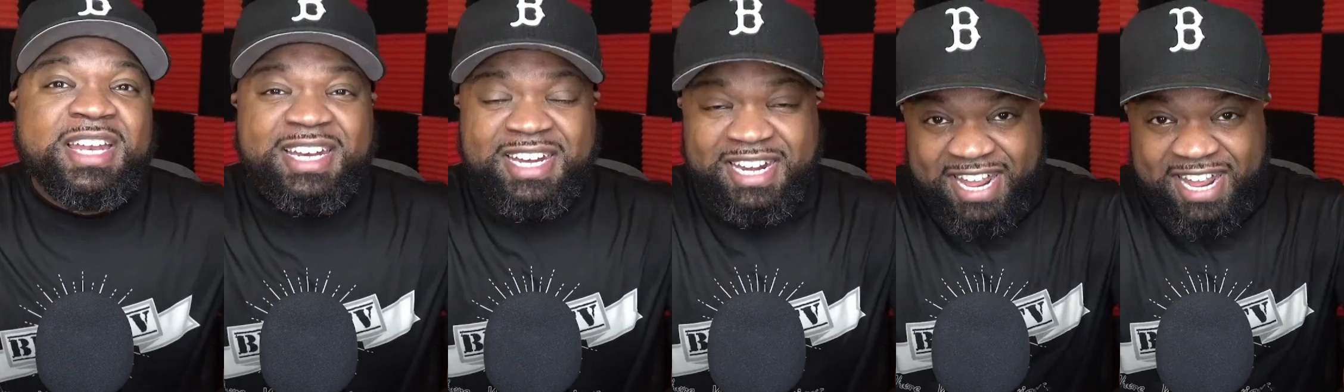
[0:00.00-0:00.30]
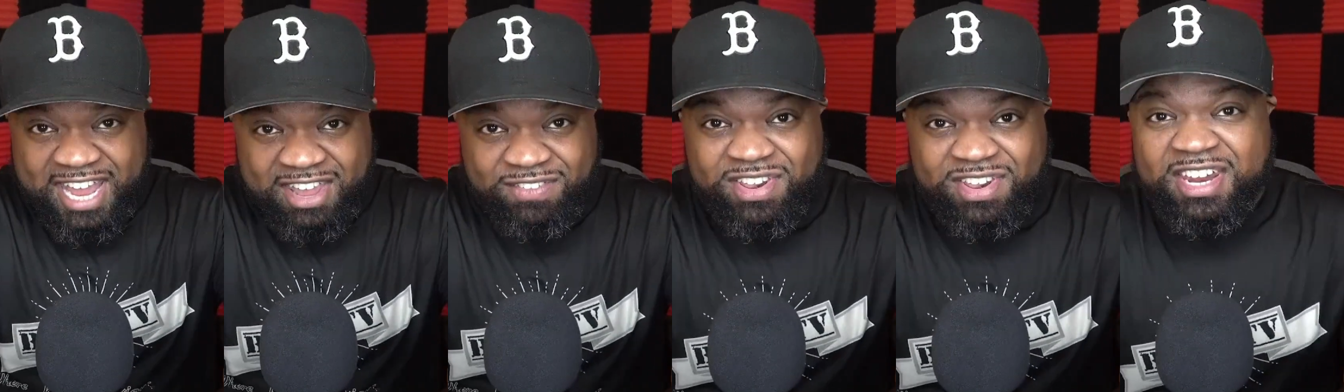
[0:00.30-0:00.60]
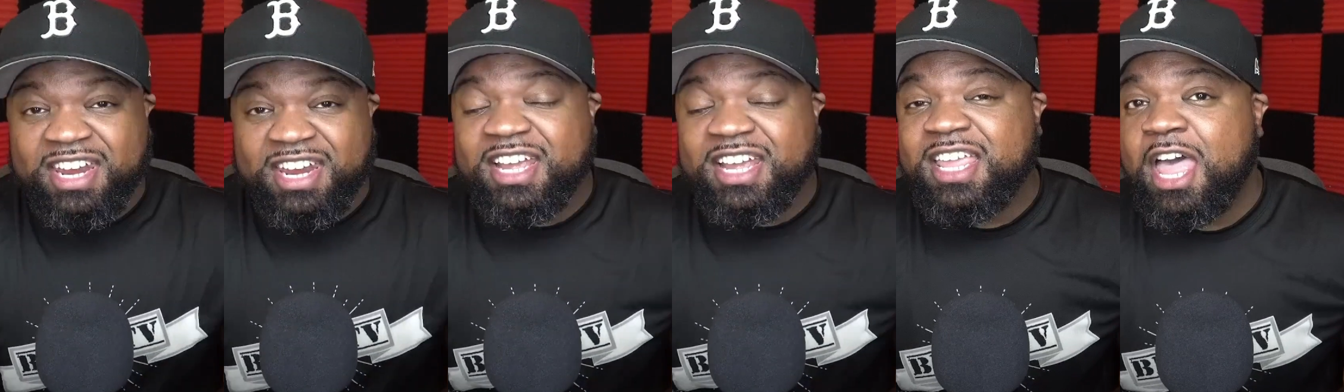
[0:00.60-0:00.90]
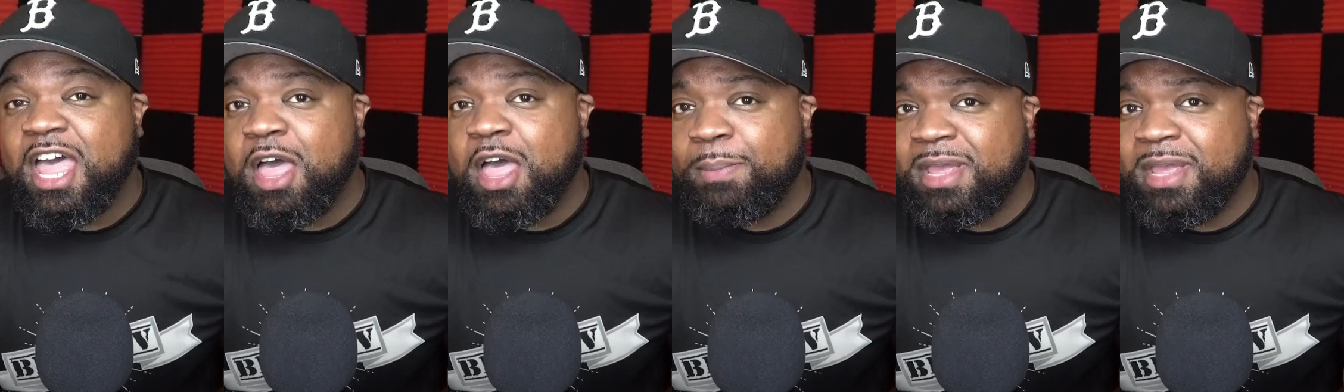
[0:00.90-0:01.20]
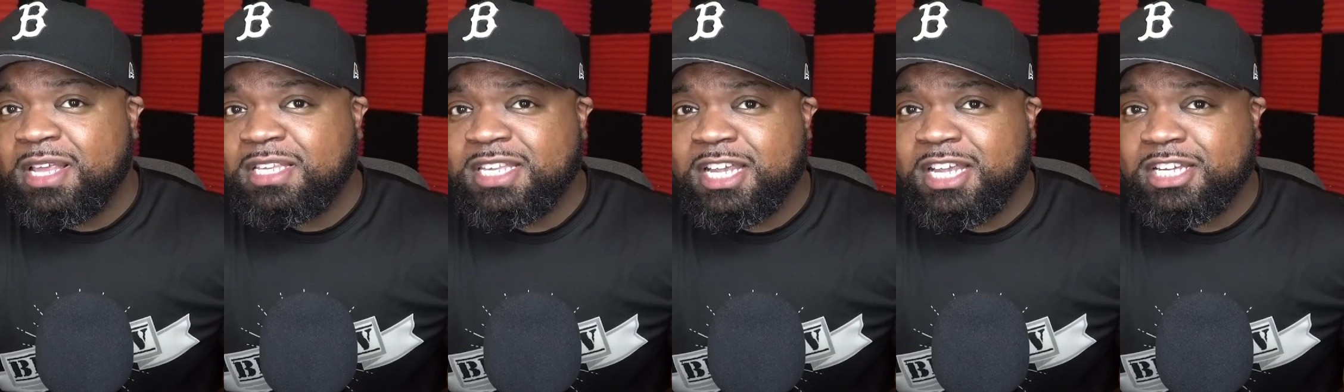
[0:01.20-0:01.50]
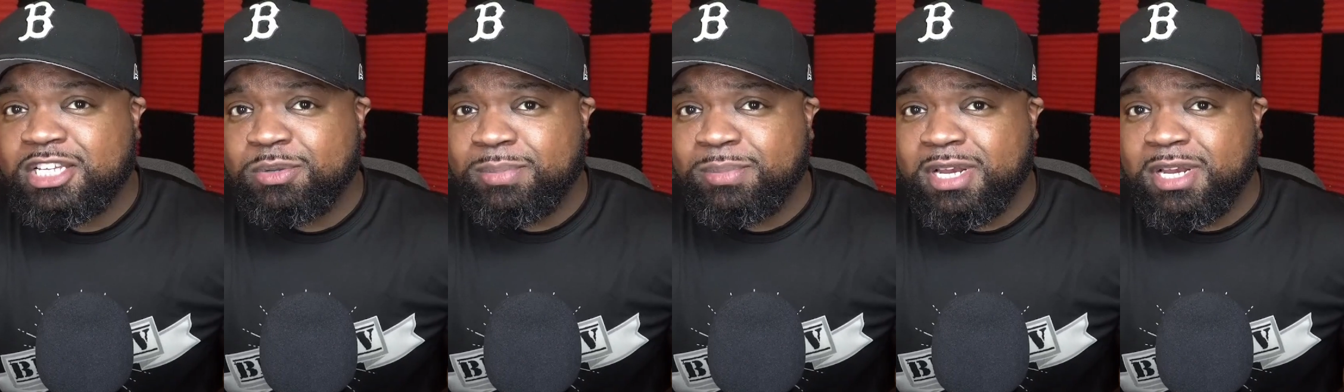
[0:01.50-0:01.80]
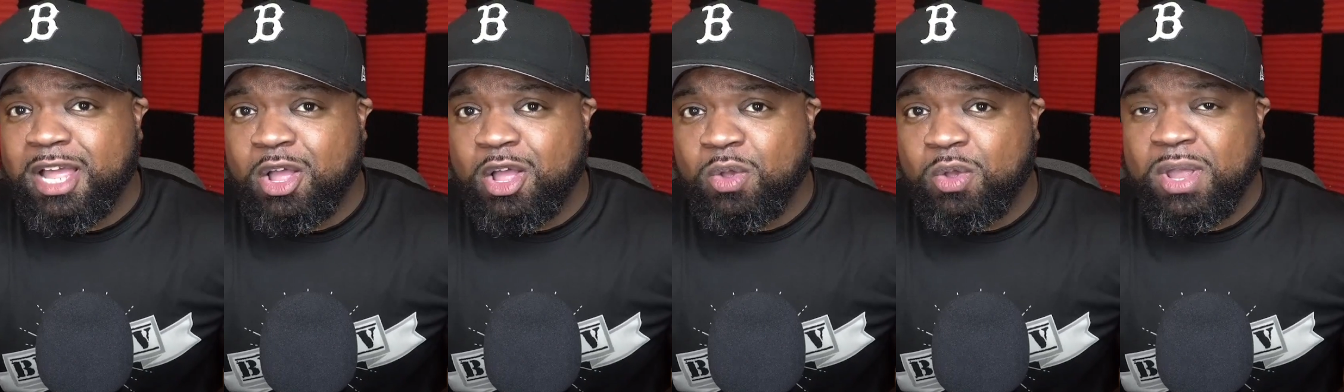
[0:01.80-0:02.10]
Leave it in the comment section
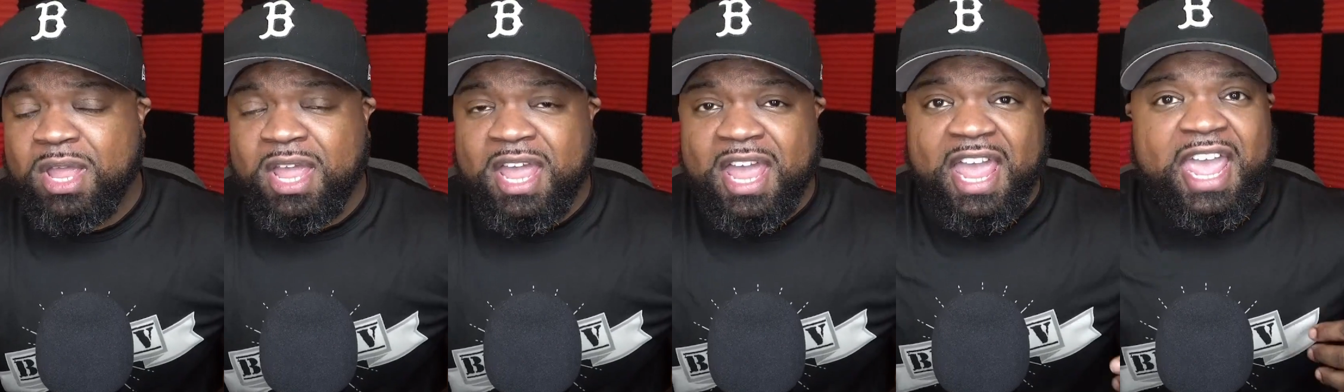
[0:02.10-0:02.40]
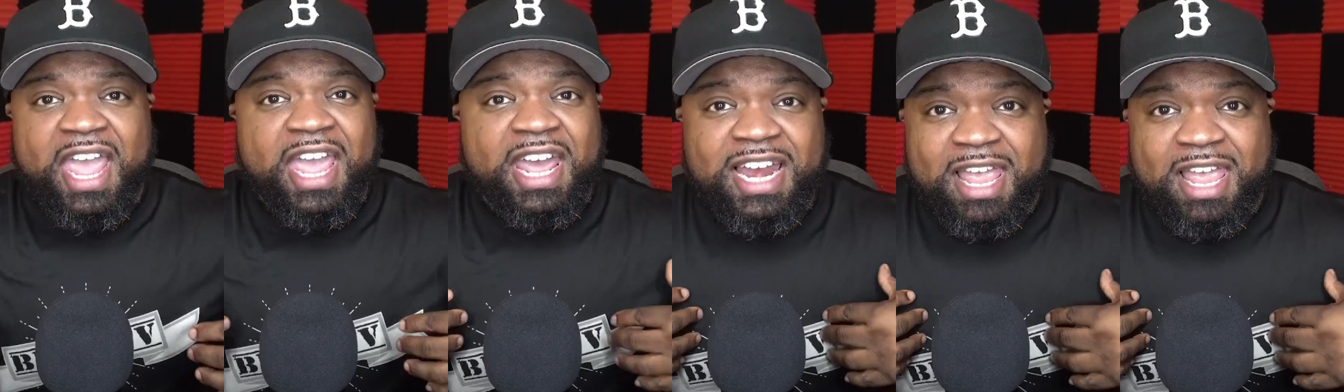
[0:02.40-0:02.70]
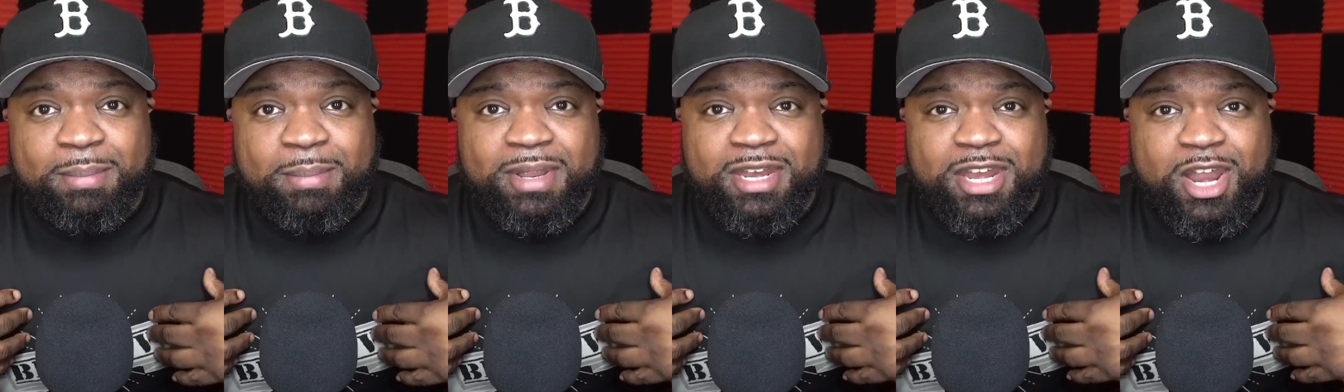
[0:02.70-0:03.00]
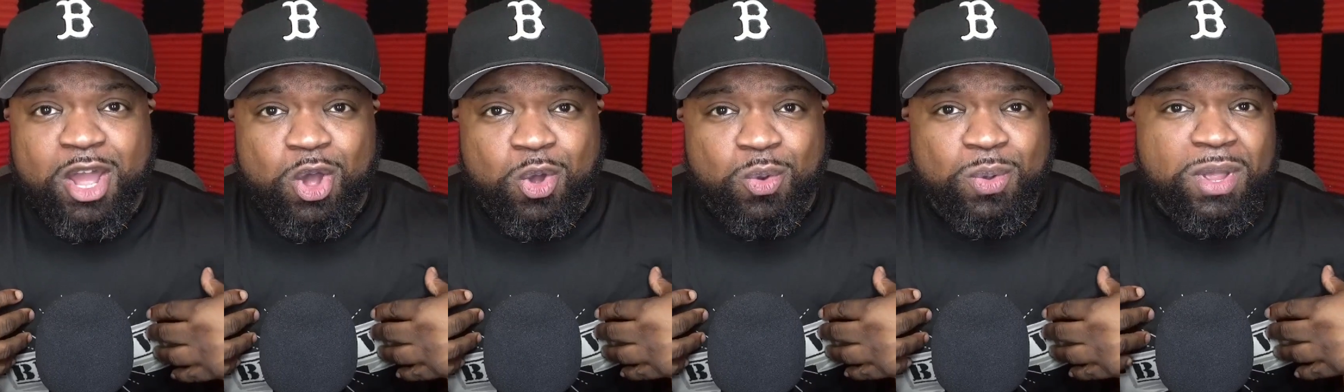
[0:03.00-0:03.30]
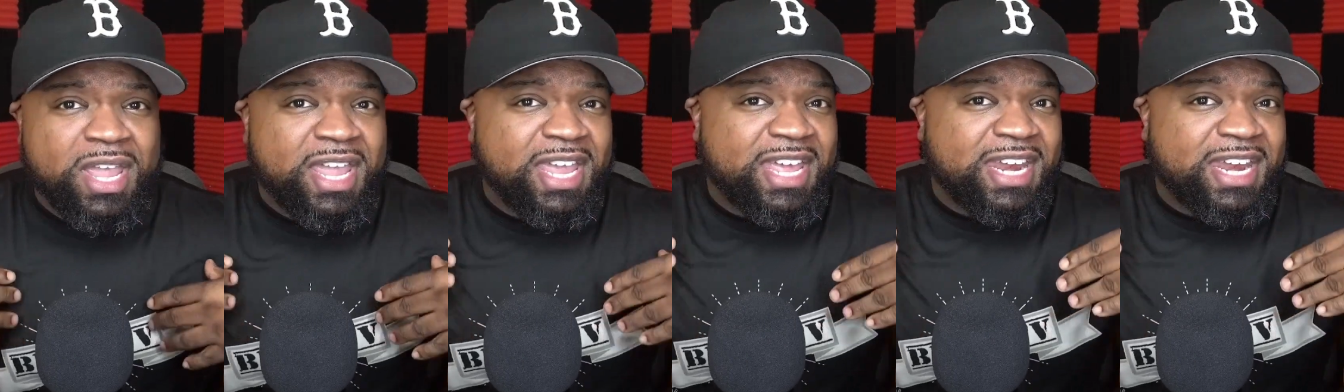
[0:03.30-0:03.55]
below and let me know.